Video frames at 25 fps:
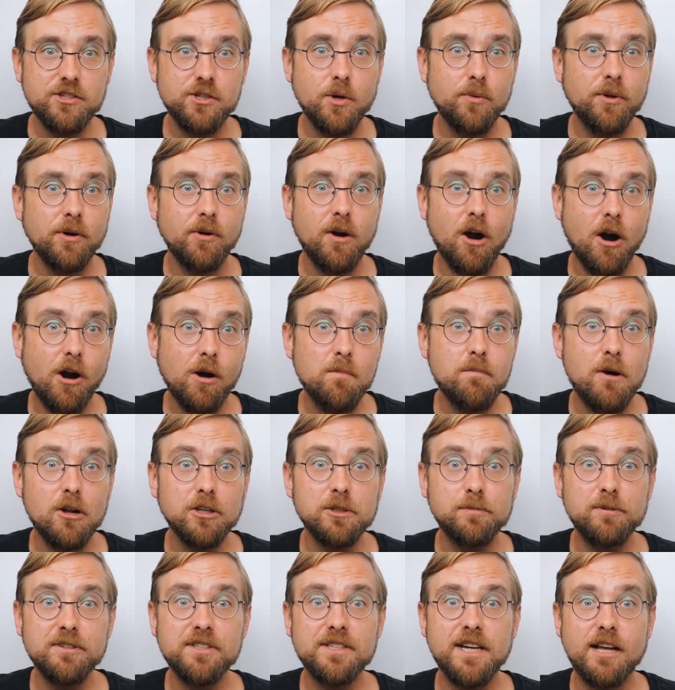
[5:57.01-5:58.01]
so there are
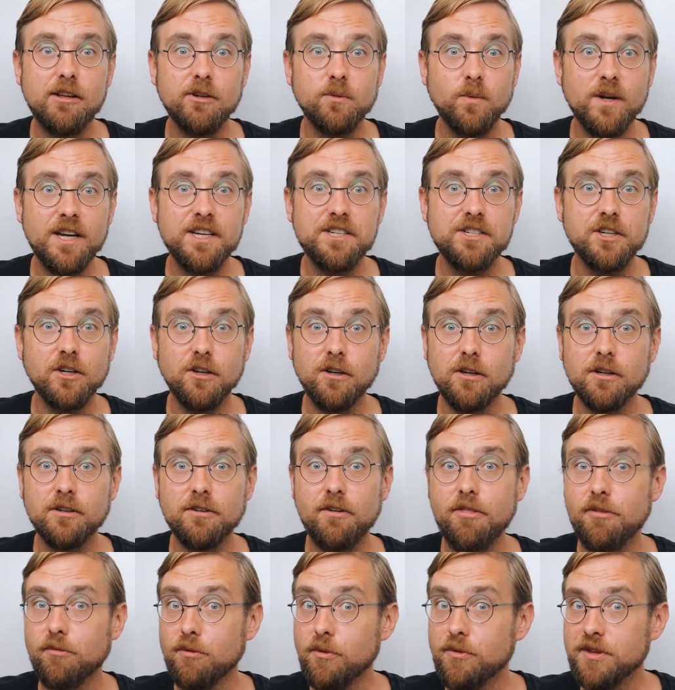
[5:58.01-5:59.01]
multiple solid ways to
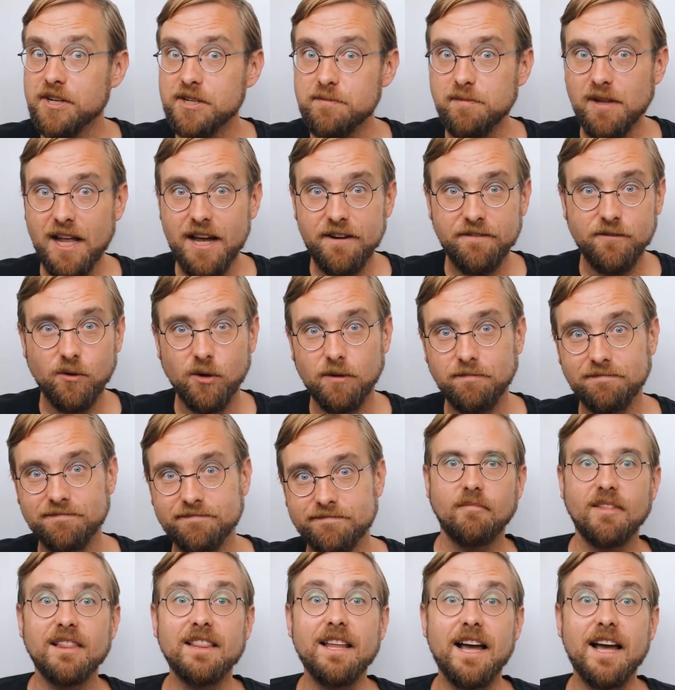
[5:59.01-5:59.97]
earn through this platform.